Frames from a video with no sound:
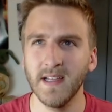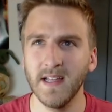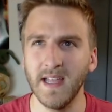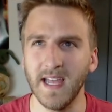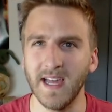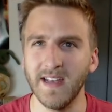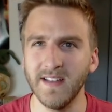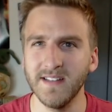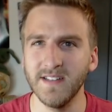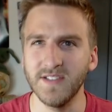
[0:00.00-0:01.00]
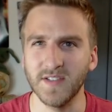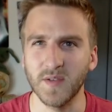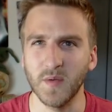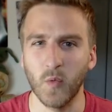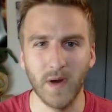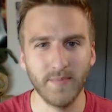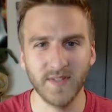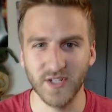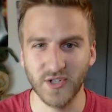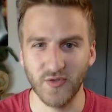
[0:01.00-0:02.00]
and just ripped
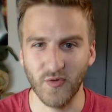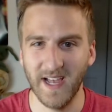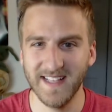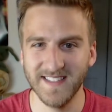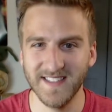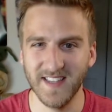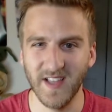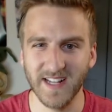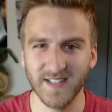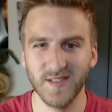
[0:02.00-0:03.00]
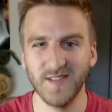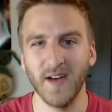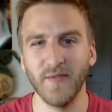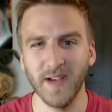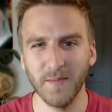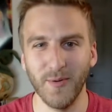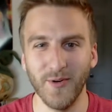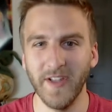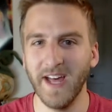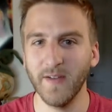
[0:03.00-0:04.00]
to shreds and like stuffing
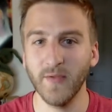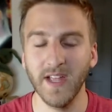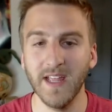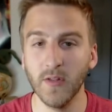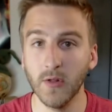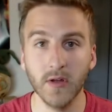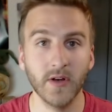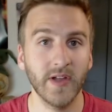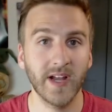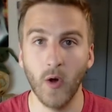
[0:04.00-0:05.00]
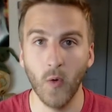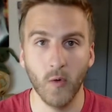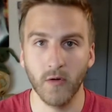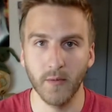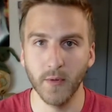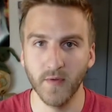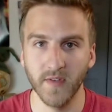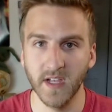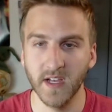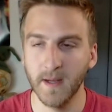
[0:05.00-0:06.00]
pulled out of it. It looked like a horror
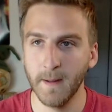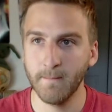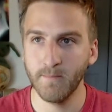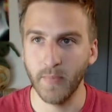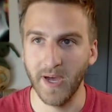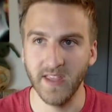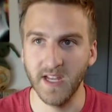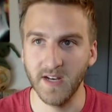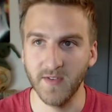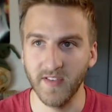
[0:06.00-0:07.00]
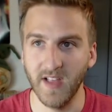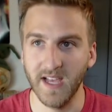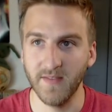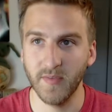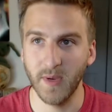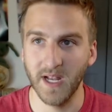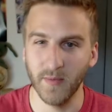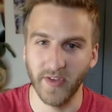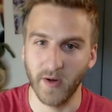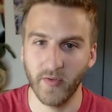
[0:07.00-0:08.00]
movie by the end of its lifespan. It
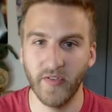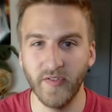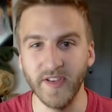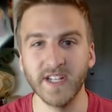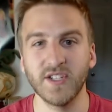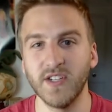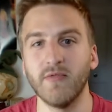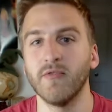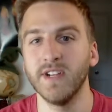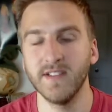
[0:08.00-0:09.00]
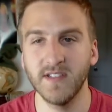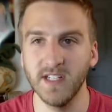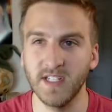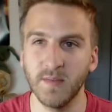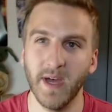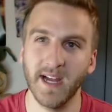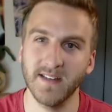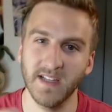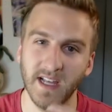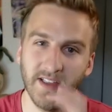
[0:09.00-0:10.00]
was like stitched and restitched back
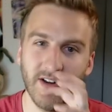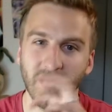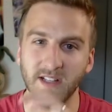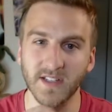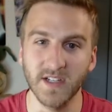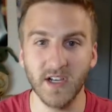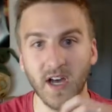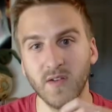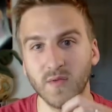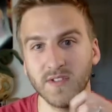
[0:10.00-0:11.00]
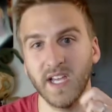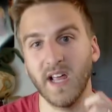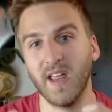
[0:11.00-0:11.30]
together, and its gut was like,